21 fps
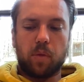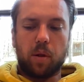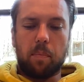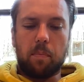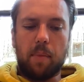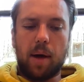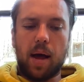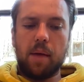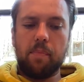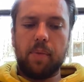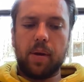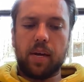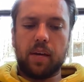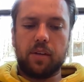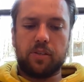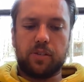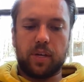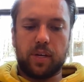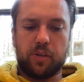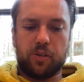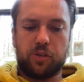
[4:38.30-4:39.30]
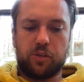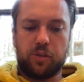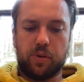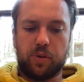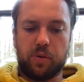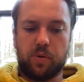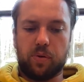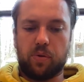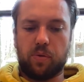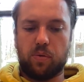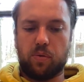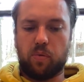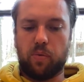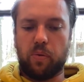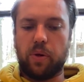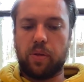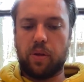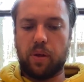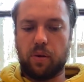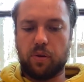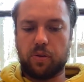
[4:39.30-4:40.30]
my biggest issue
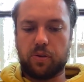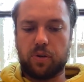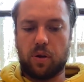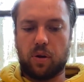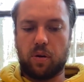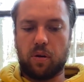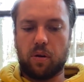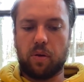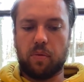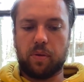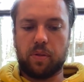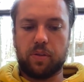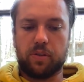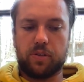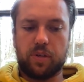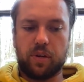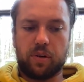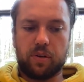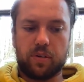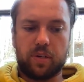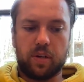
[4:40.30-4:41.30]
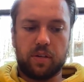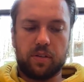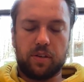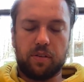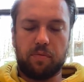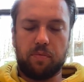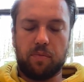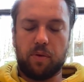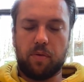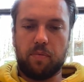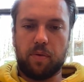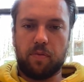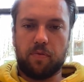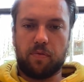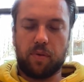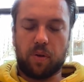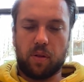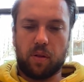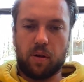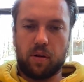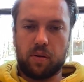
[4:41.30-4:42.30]
with Hillsong and with the seeker sensitive movement for
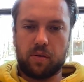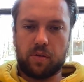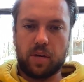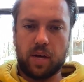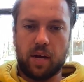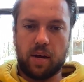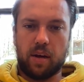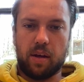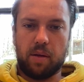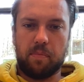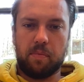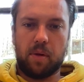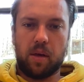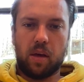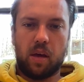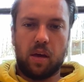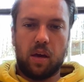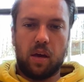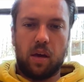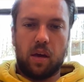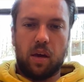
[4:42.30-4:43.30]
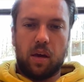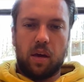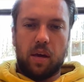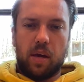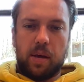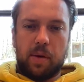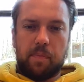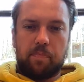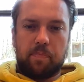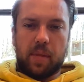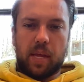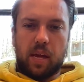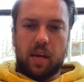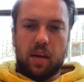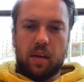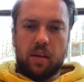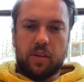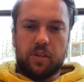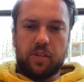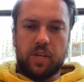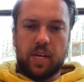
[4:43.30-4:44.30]
a long time
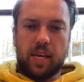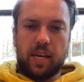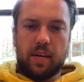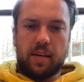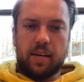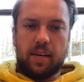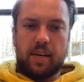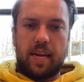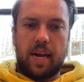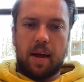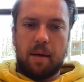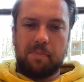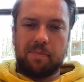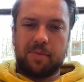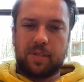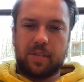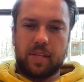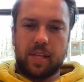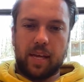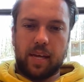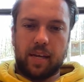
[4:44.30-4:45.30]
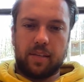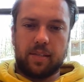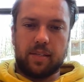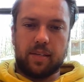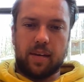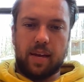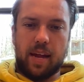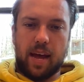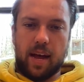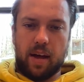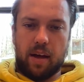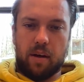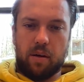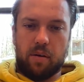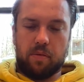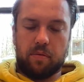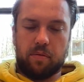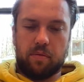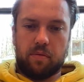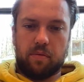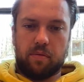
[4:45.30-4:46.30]
is it dumbs things
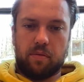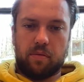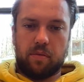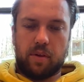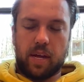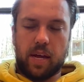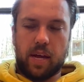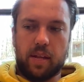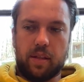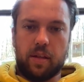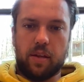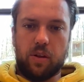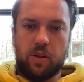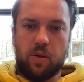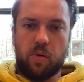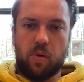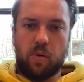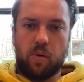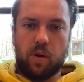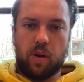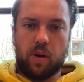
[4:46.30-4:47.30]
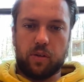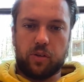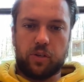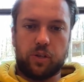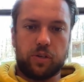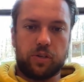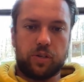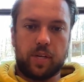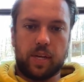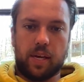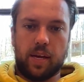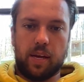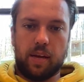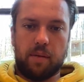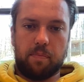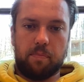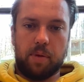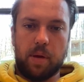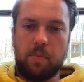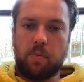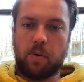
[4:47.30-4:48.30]
down and then just to
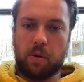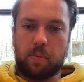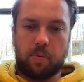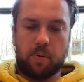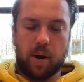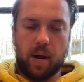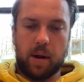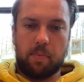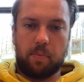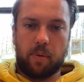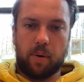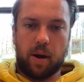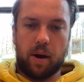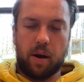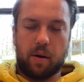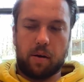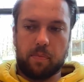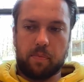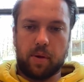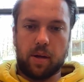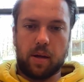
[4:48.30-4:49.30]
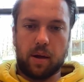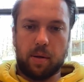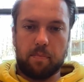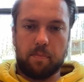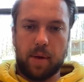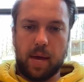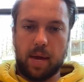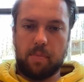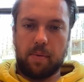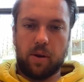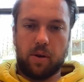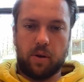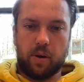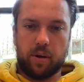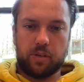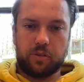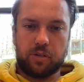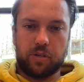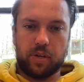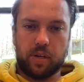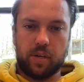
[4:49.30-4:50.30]
get people to pray a prayer to become baby
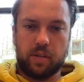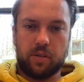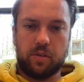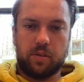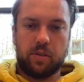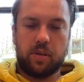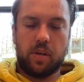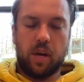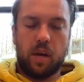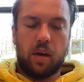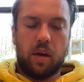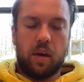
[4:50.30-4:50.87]
Christians.